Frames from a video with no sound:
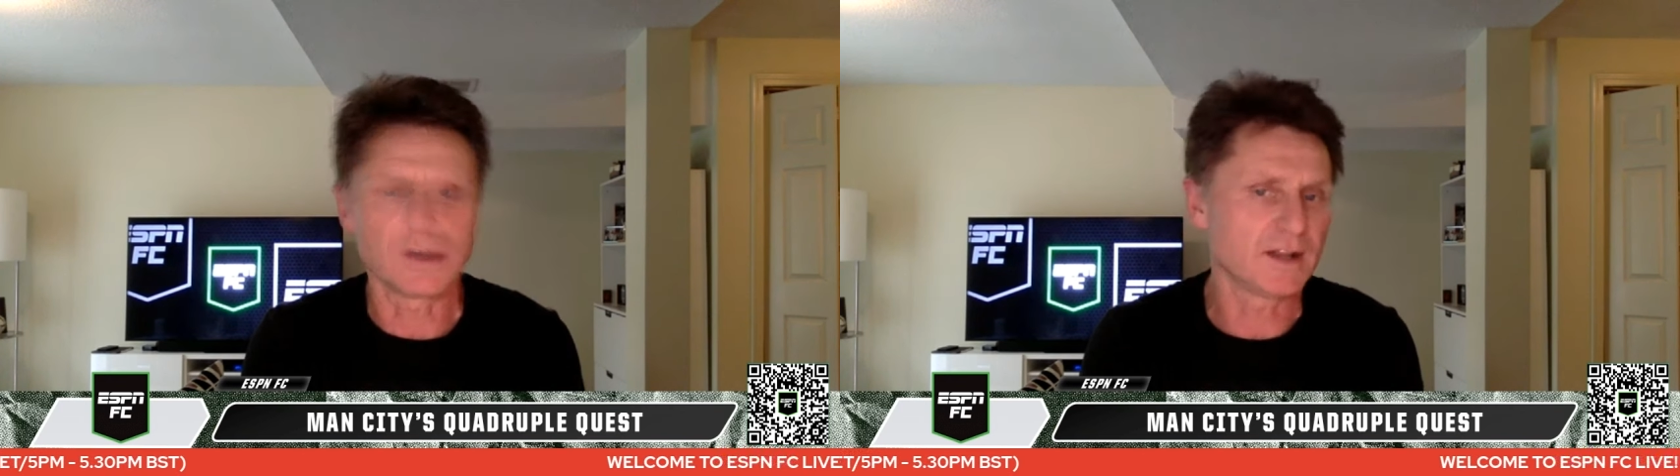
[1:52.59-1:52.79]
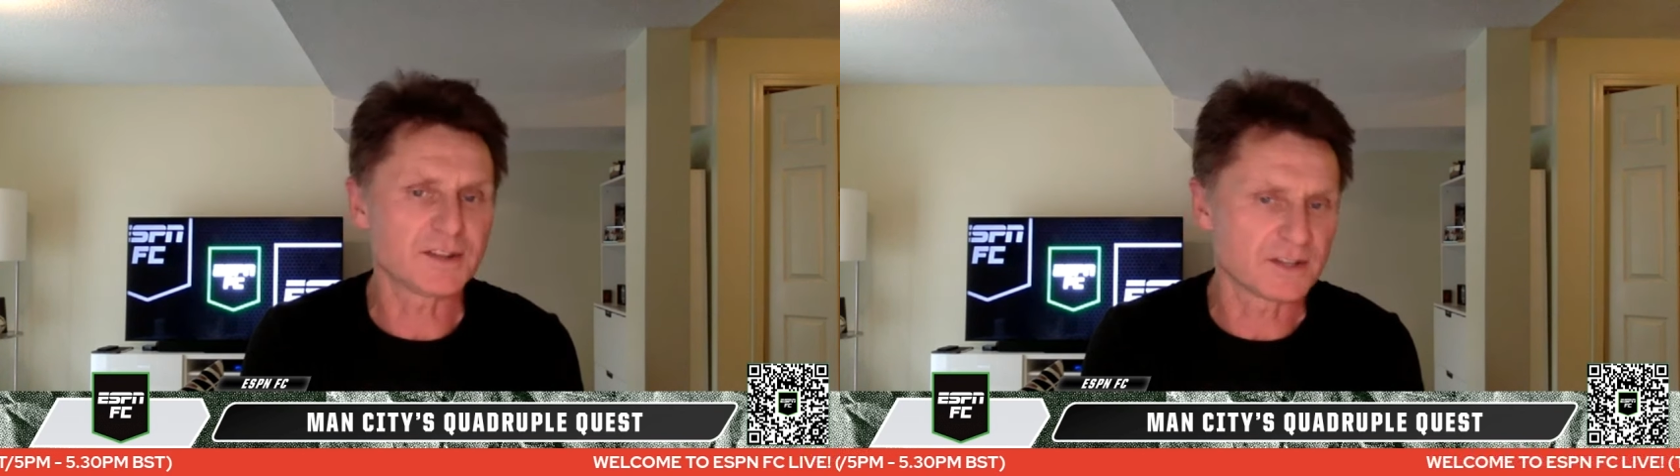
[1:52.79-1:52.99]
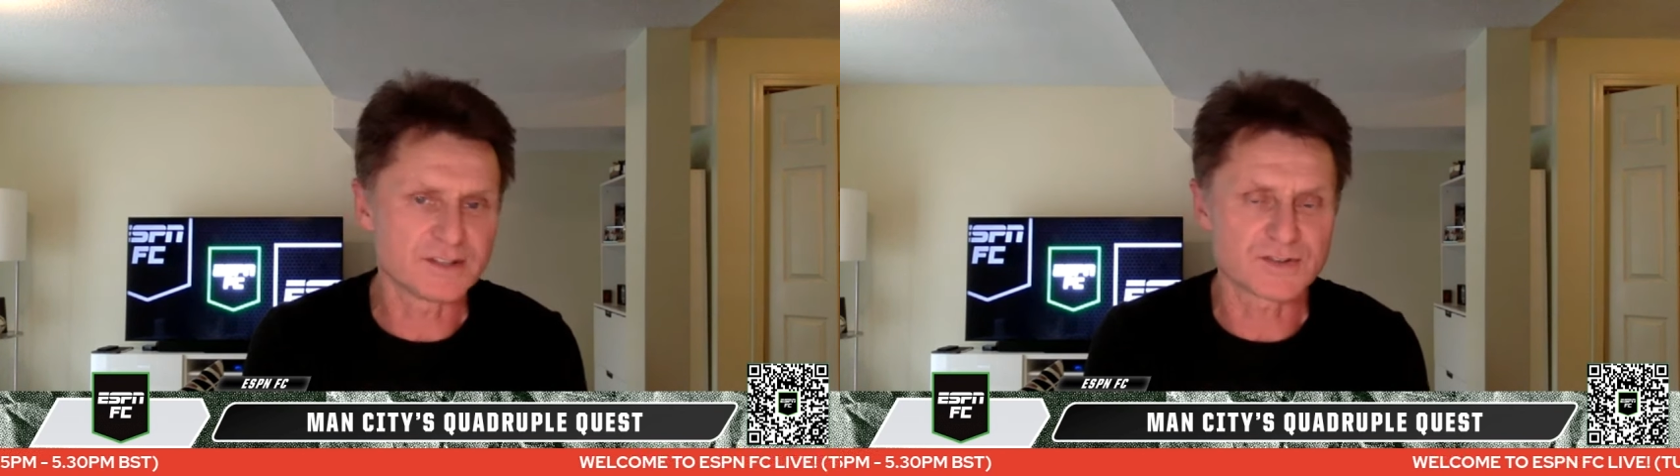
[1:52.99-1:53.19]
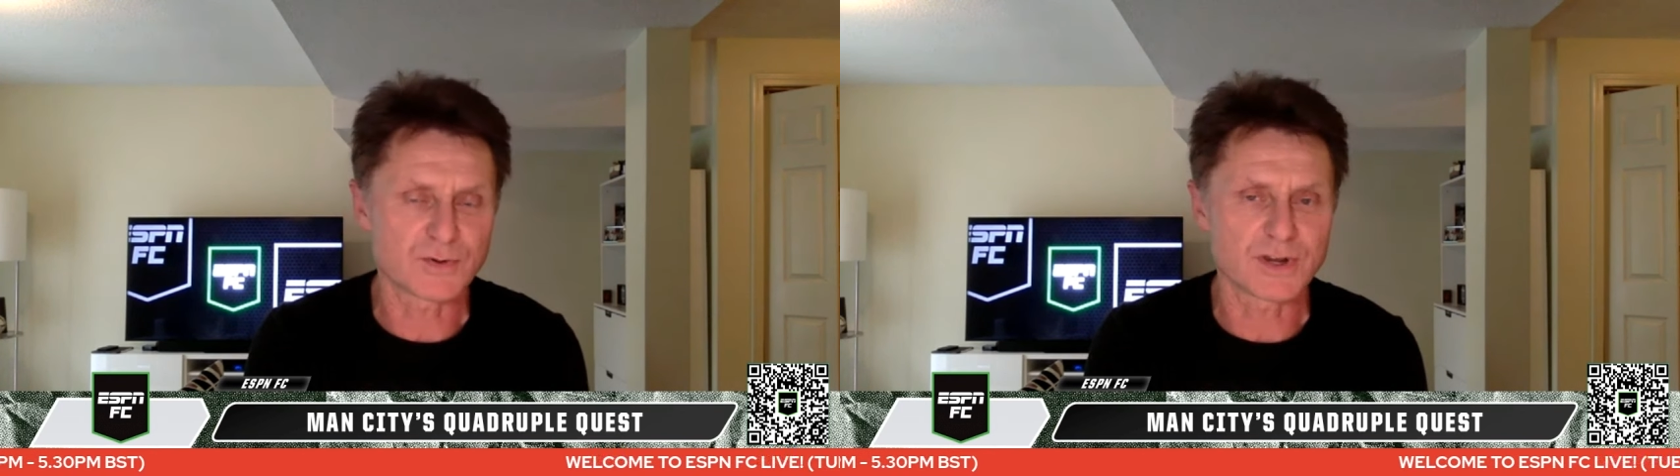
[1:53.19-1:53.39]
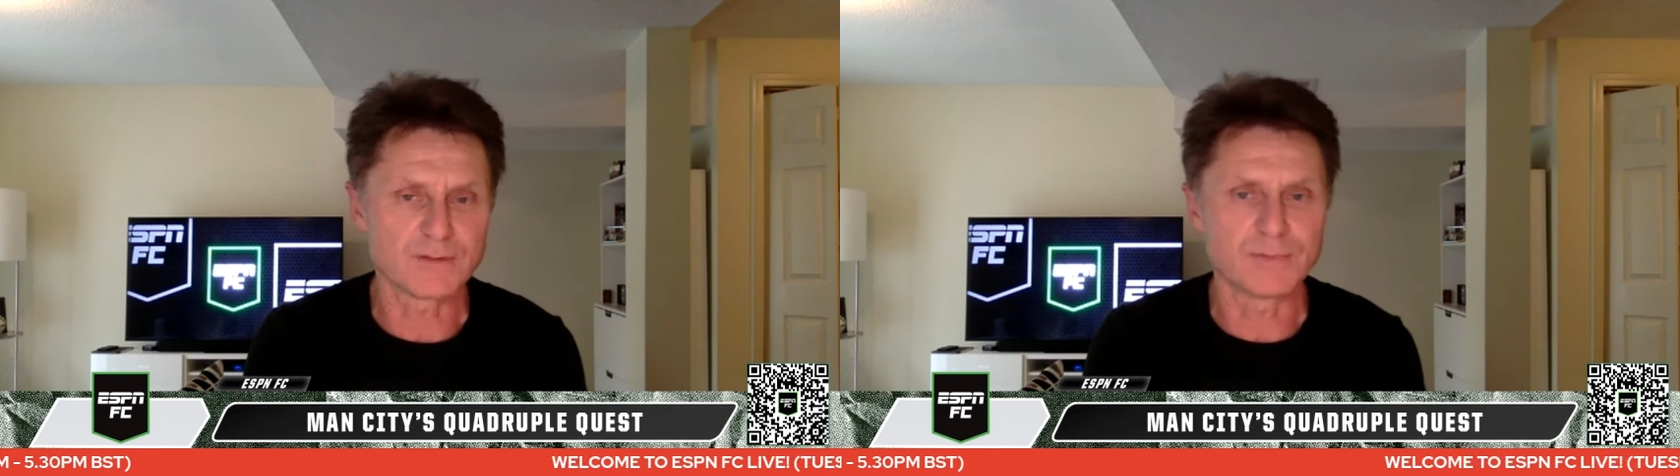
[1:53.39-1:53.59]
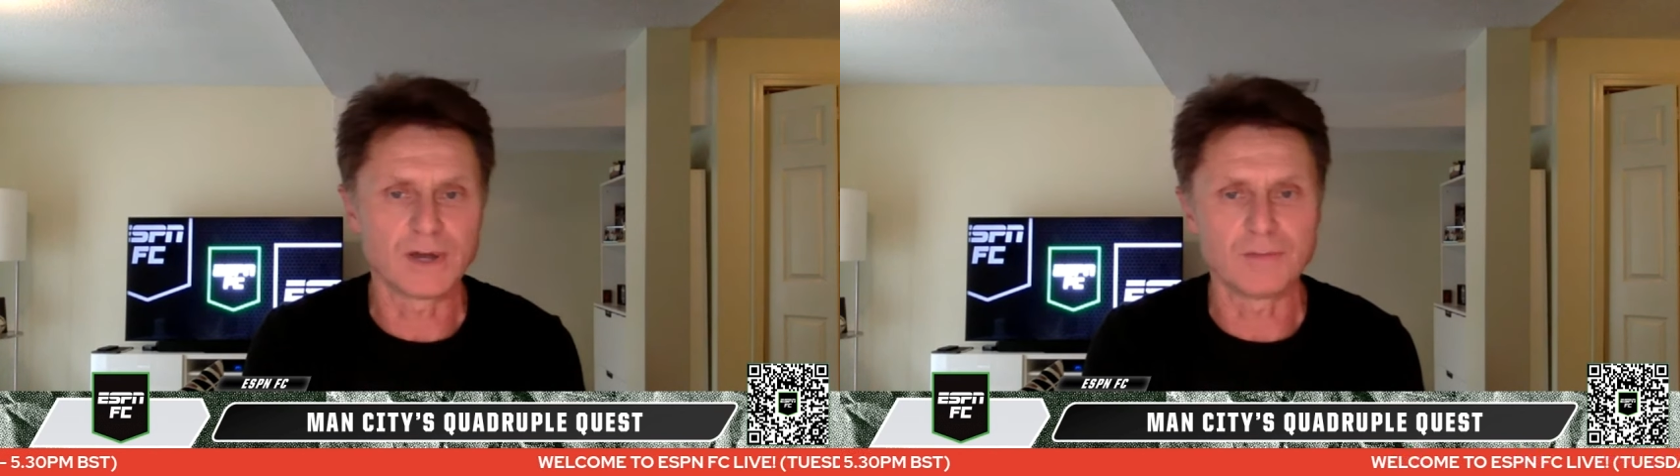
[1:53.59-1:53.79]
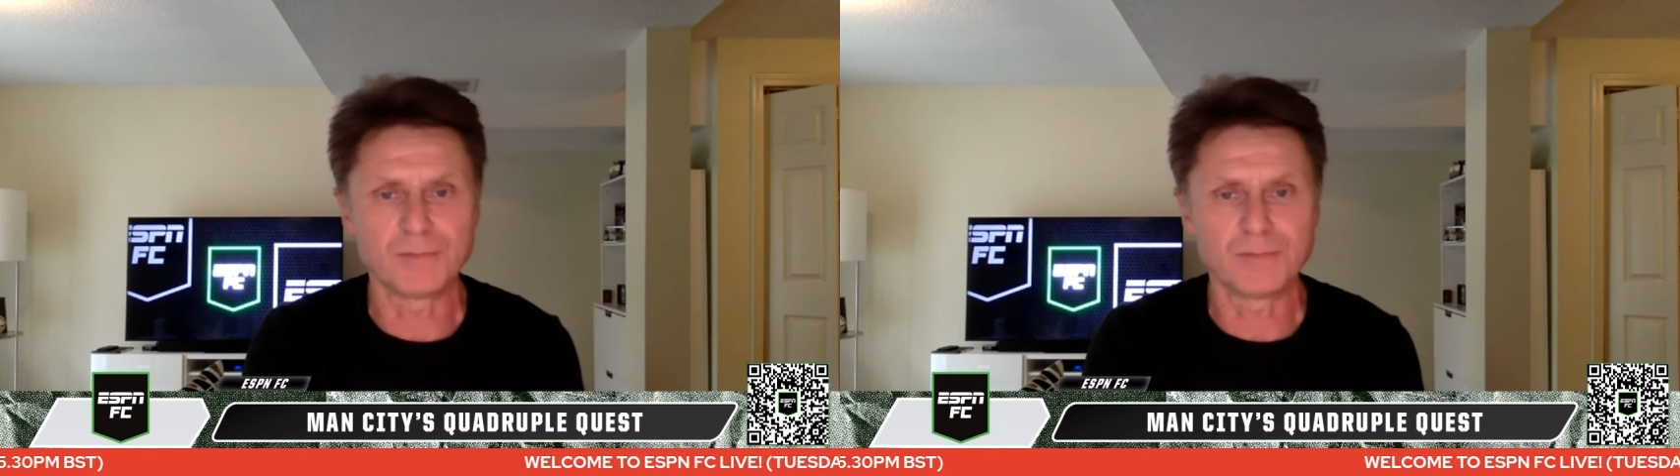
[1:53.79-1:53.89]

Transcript: and I think he's already uh,